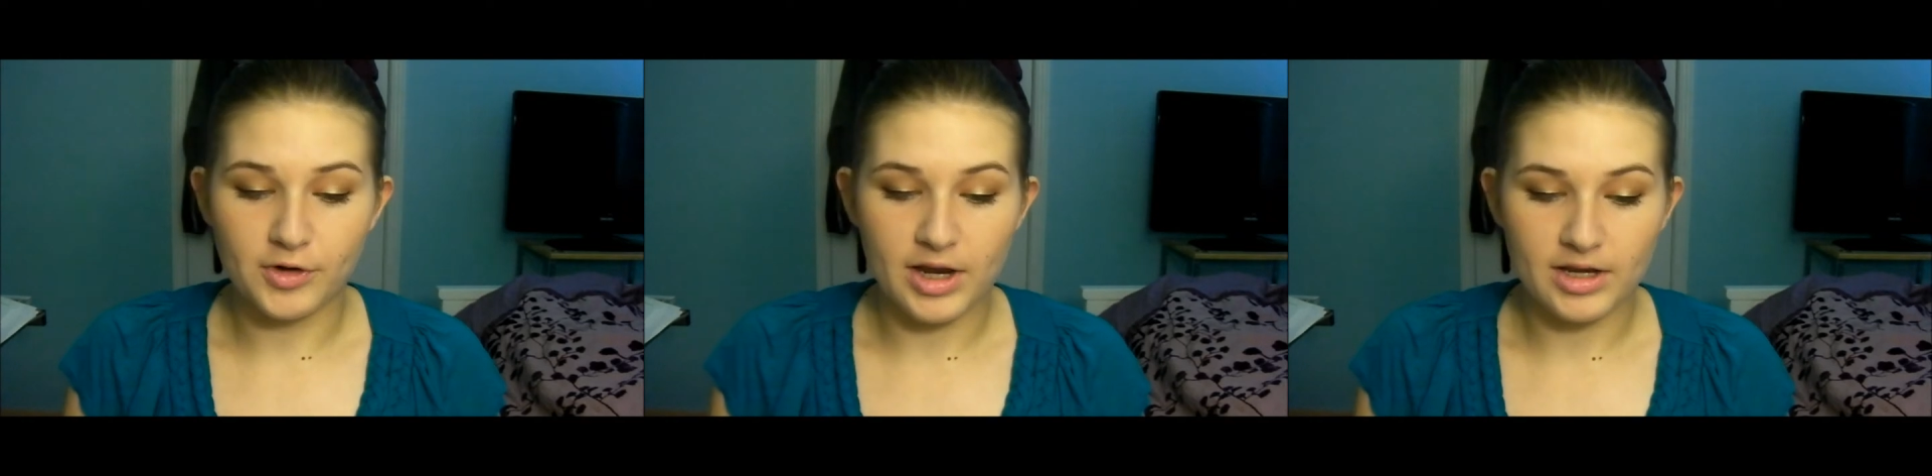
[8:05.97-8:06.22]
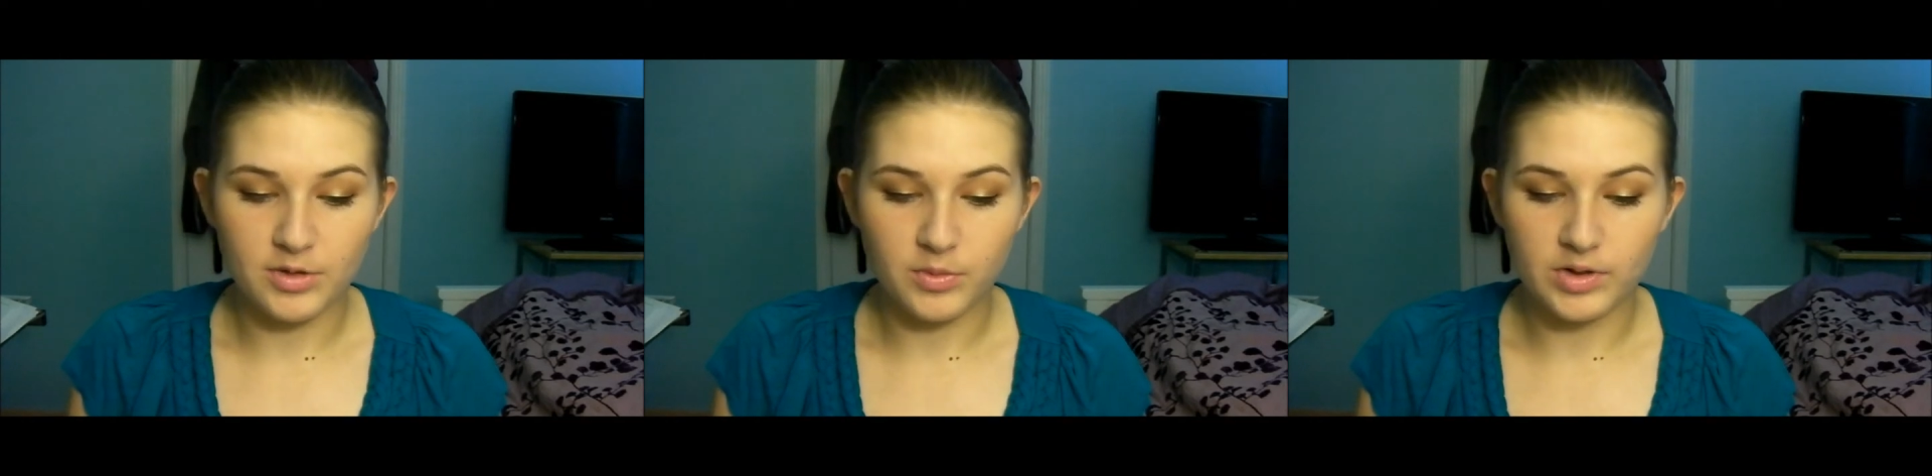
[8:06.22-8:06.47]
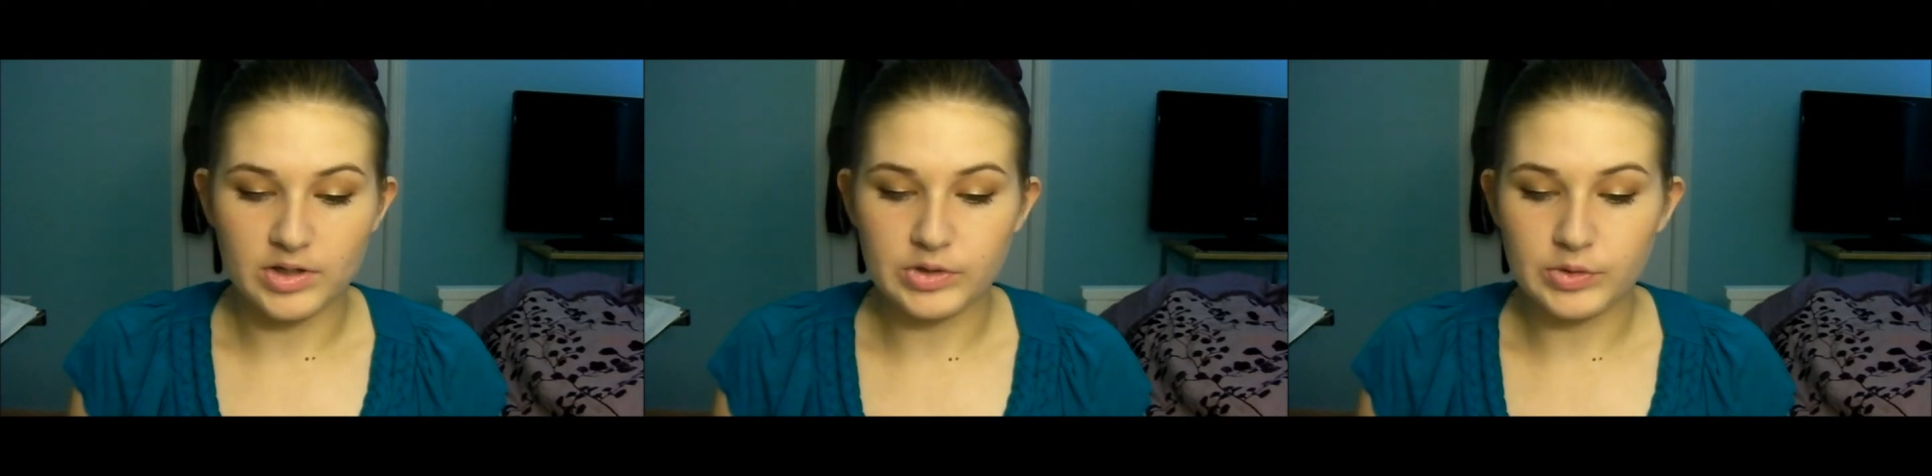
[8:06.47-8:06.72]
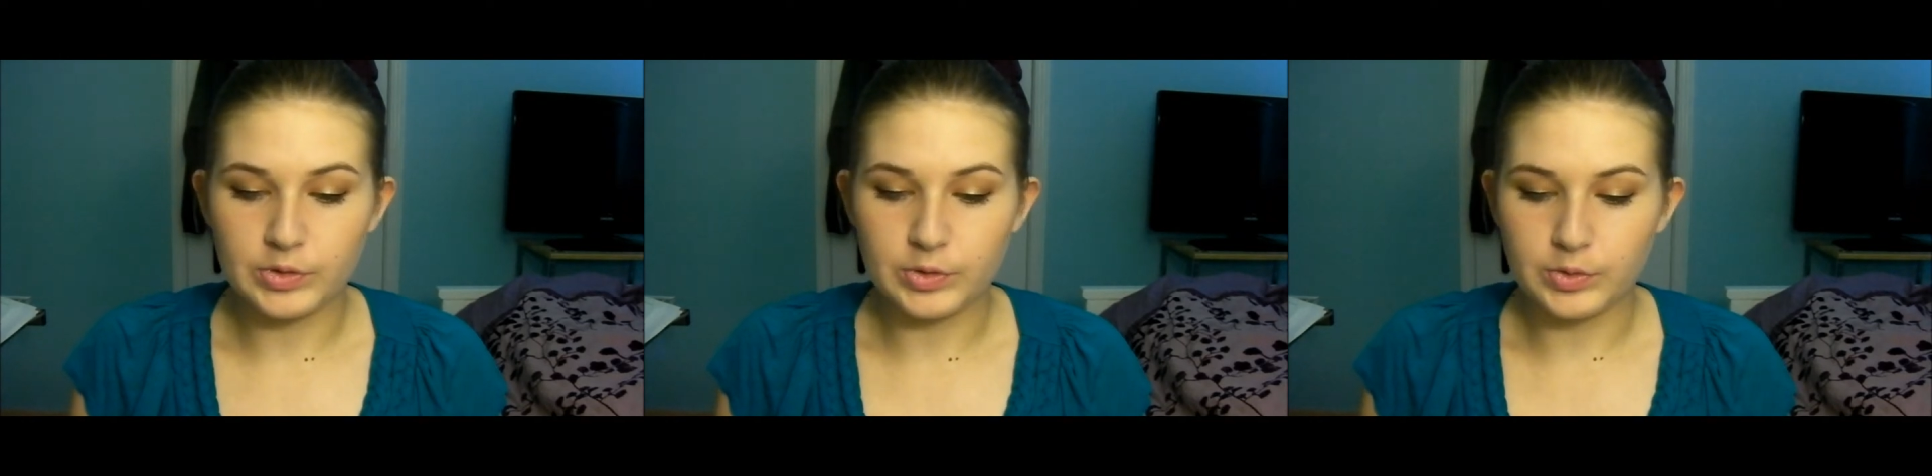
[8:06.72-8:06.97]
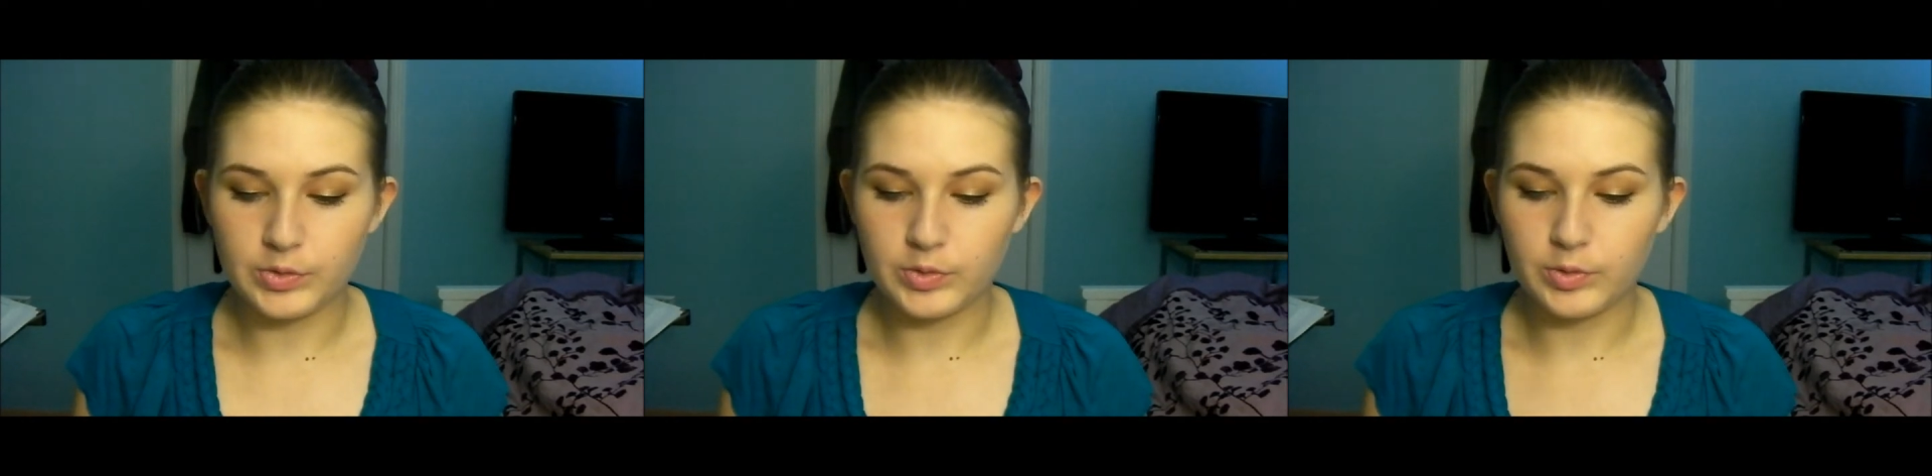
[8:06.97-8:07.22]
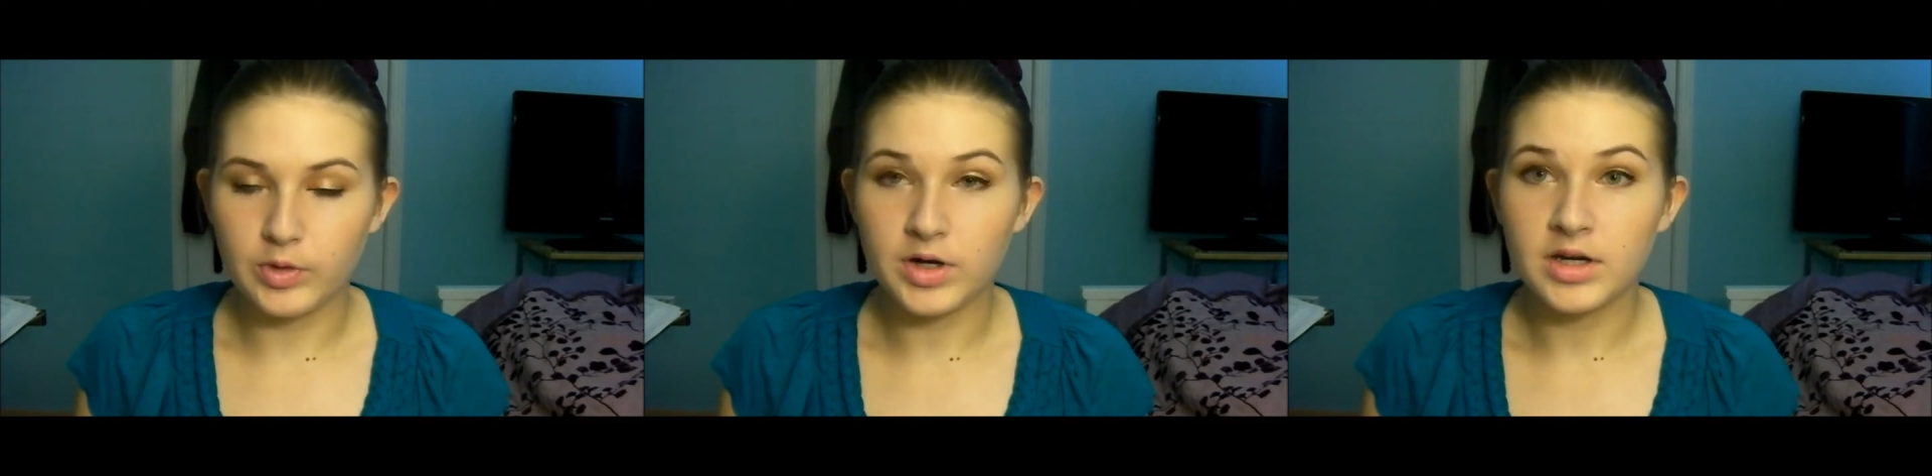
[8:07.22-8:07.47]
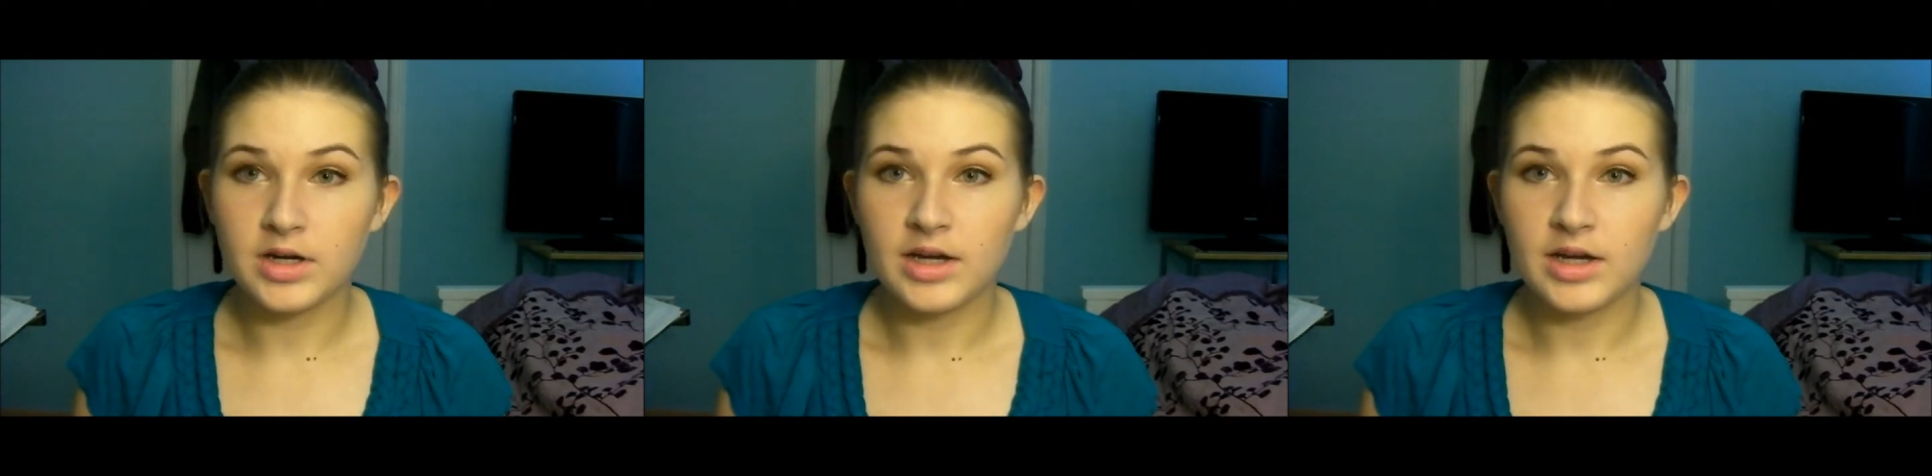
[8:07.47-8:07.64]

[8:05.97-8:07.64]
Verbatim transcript: anyone who